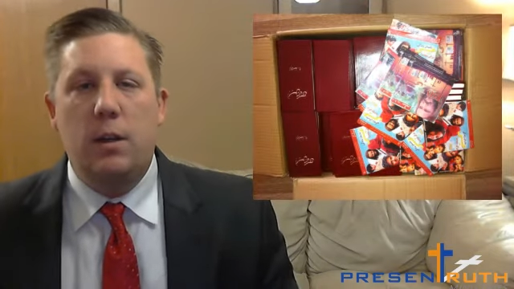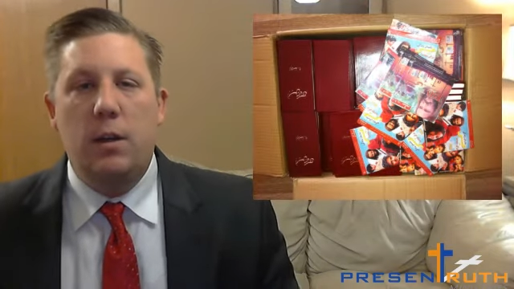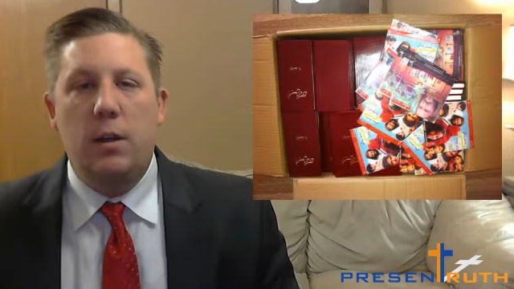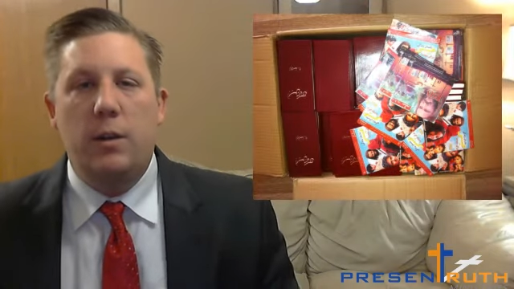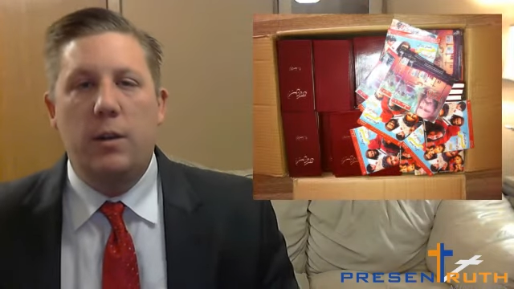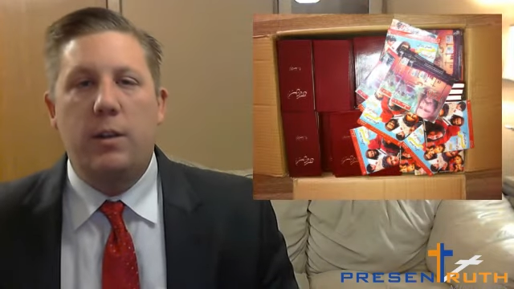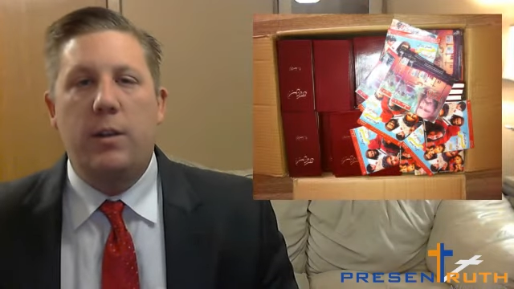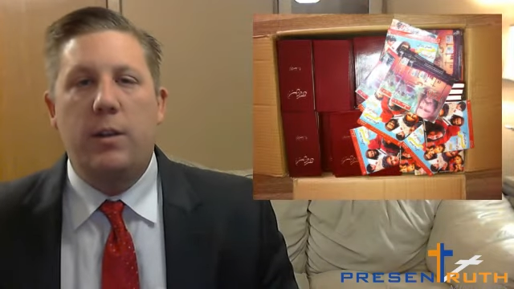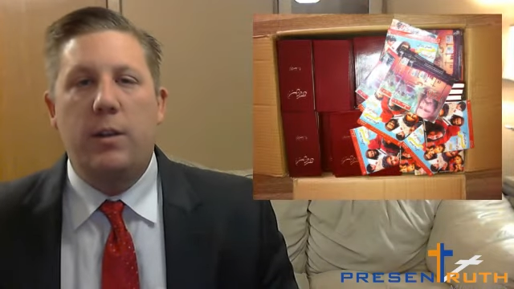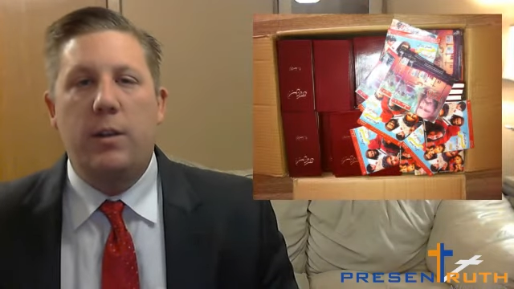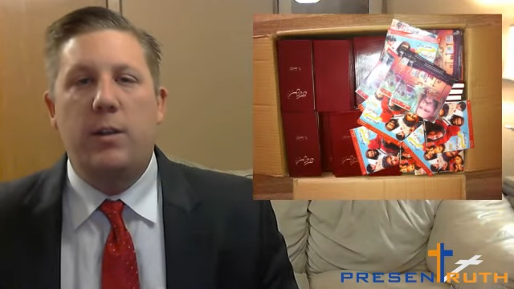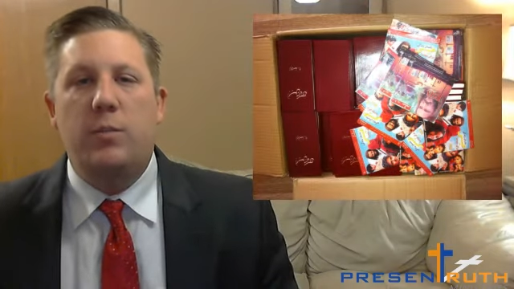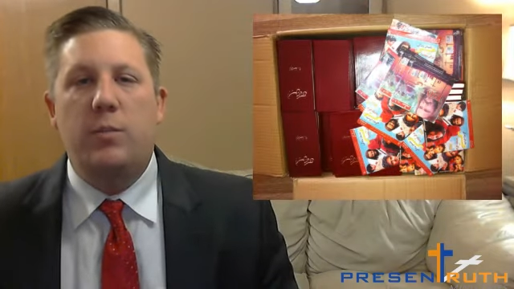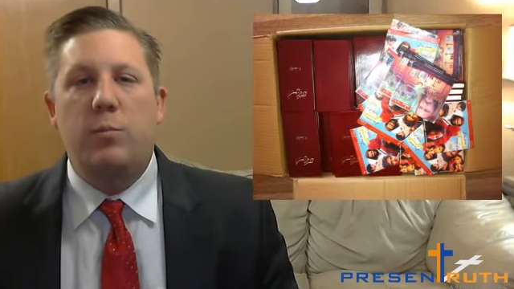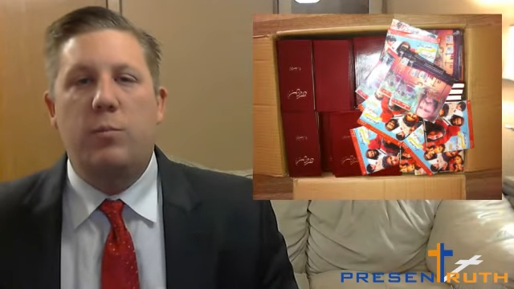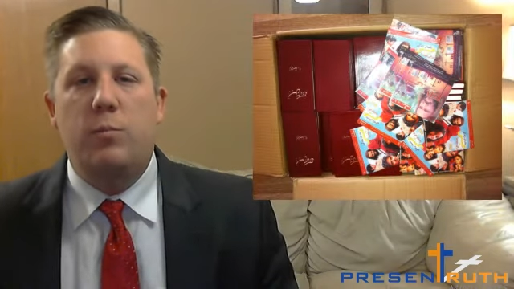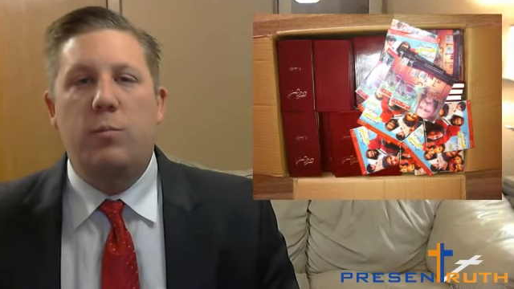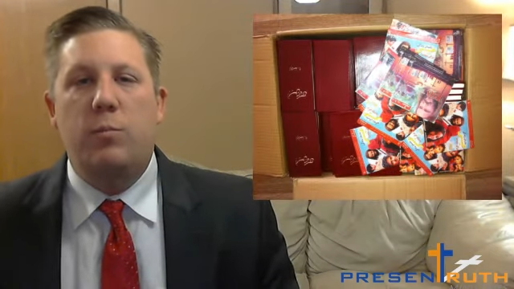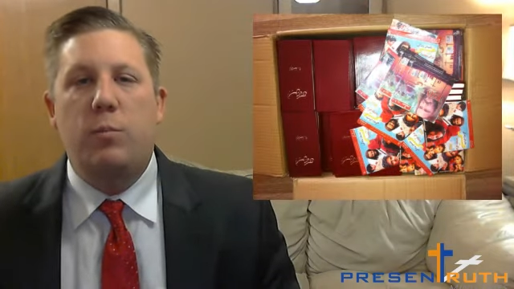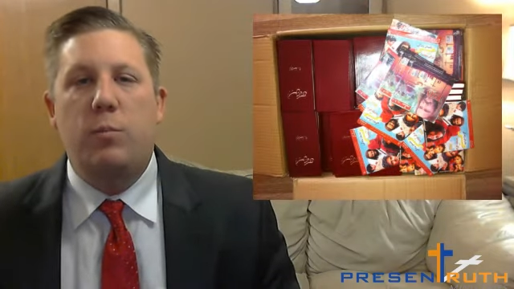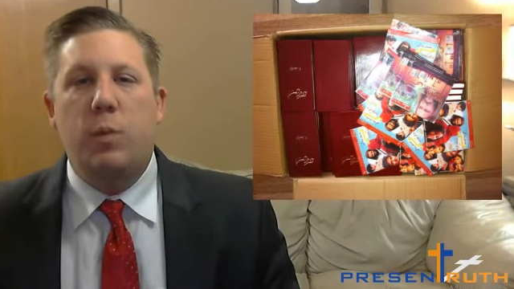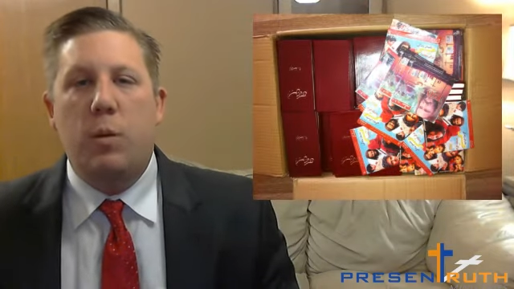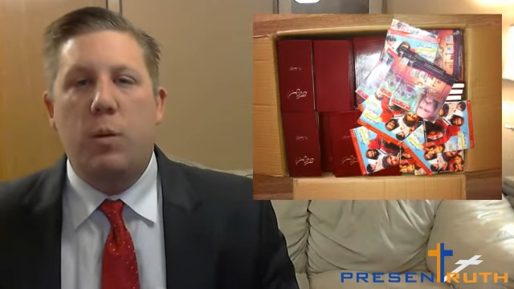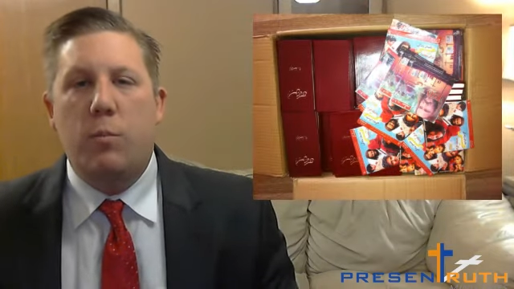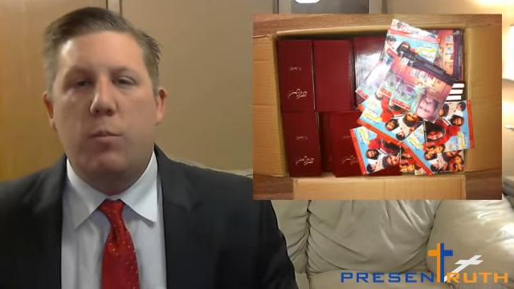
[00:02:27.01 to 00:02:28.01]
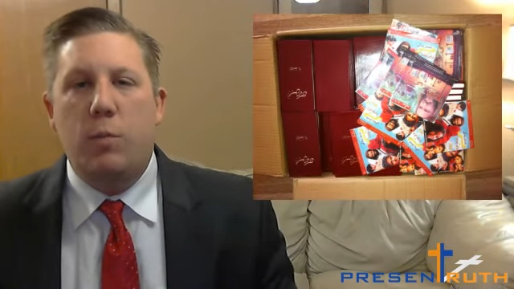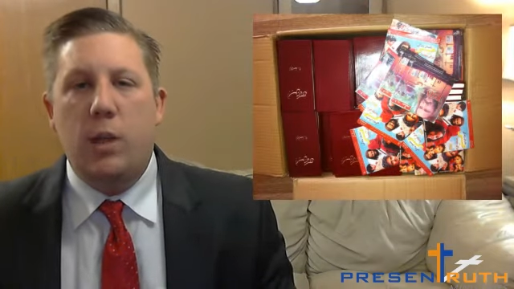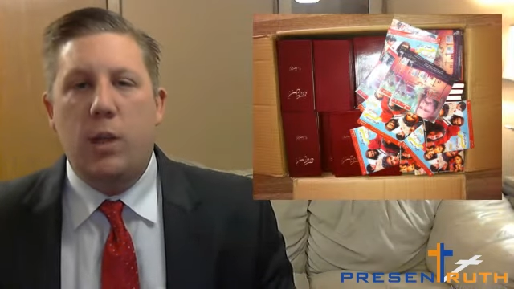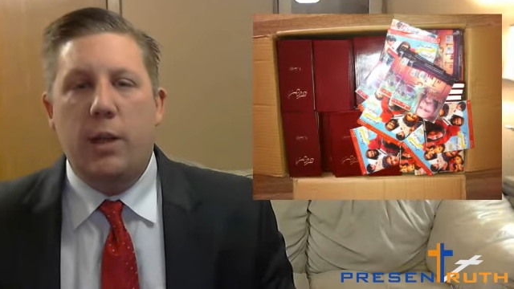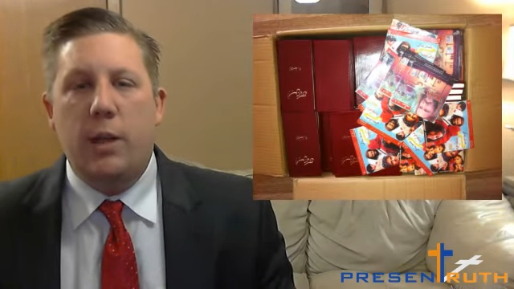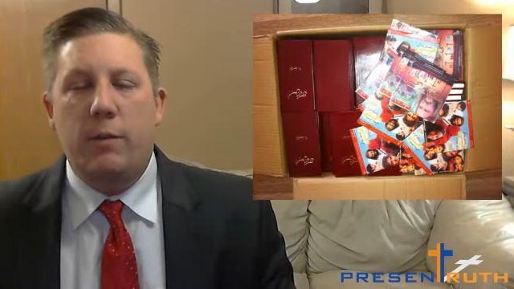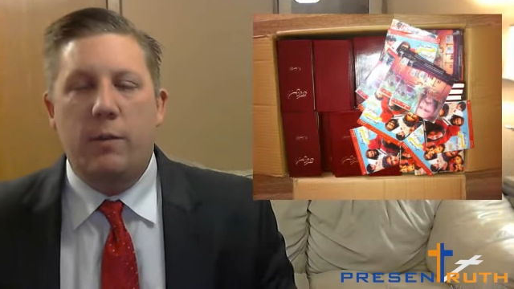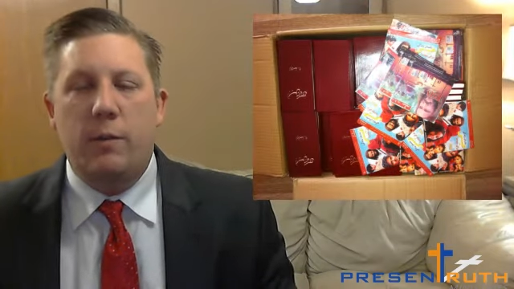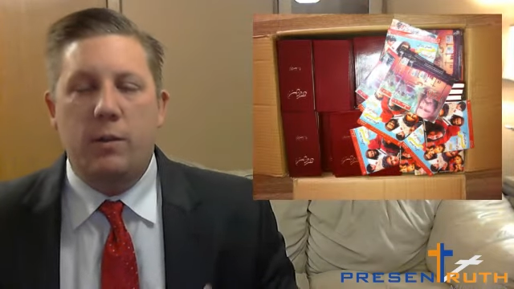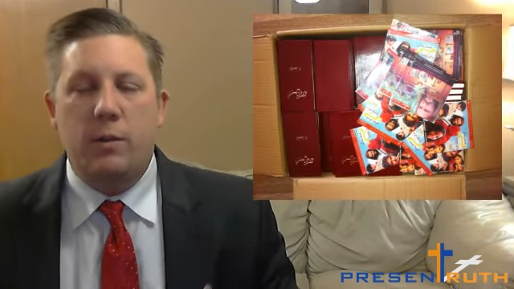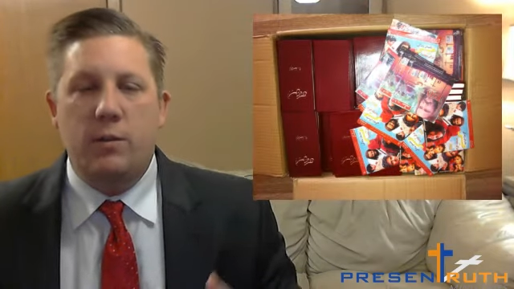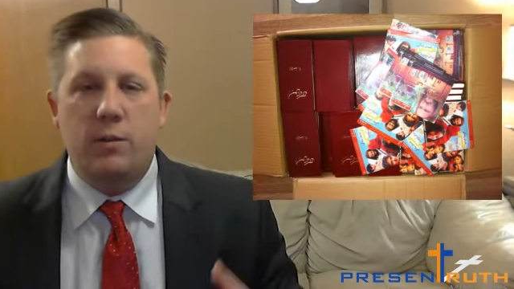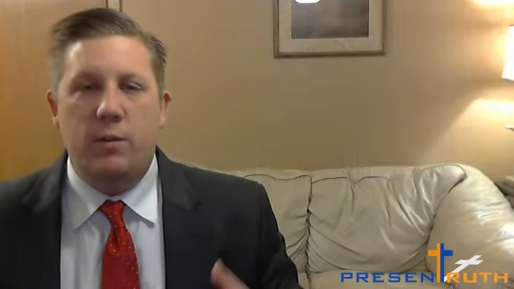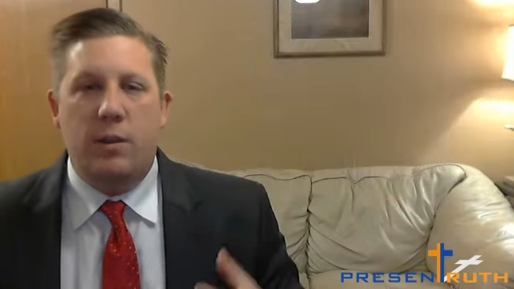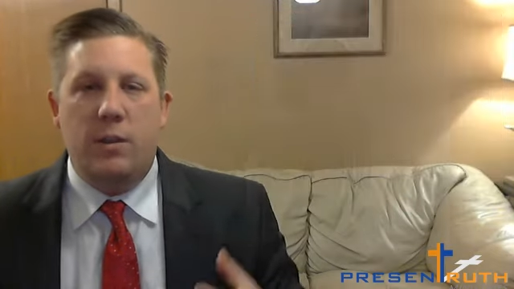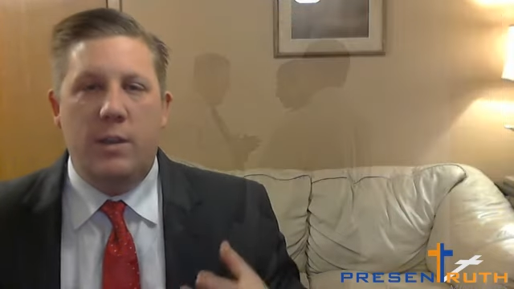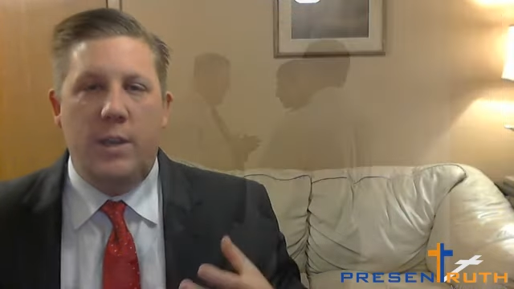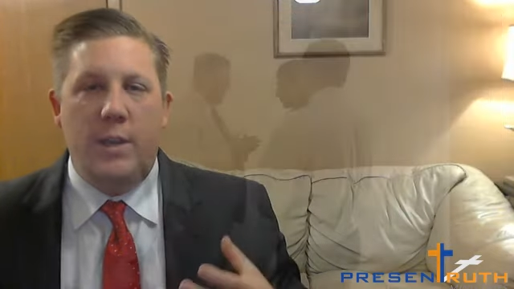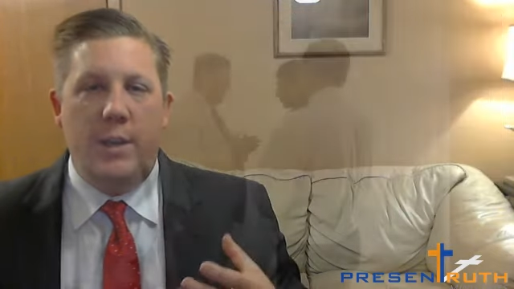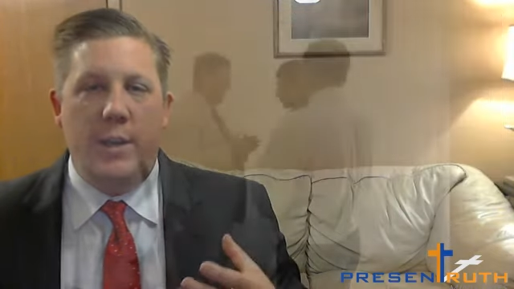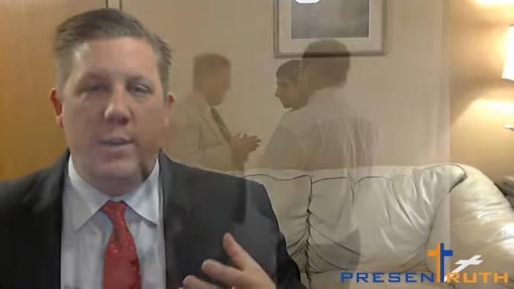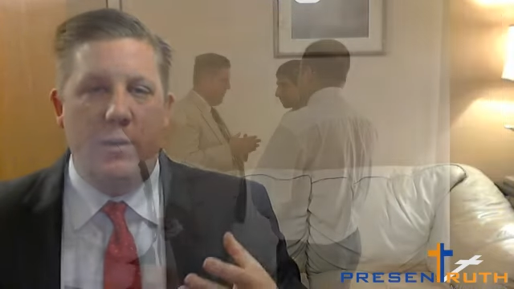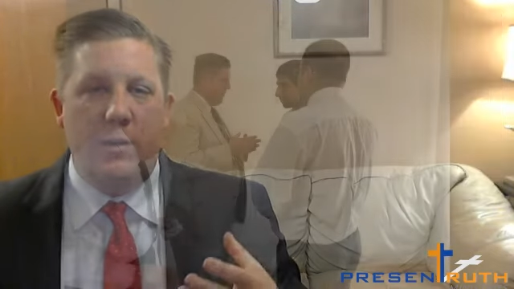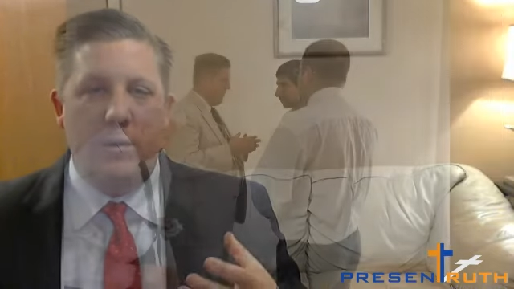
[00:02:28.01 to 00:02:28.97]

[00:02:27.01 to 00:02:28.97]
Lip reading: to these believers so that they can do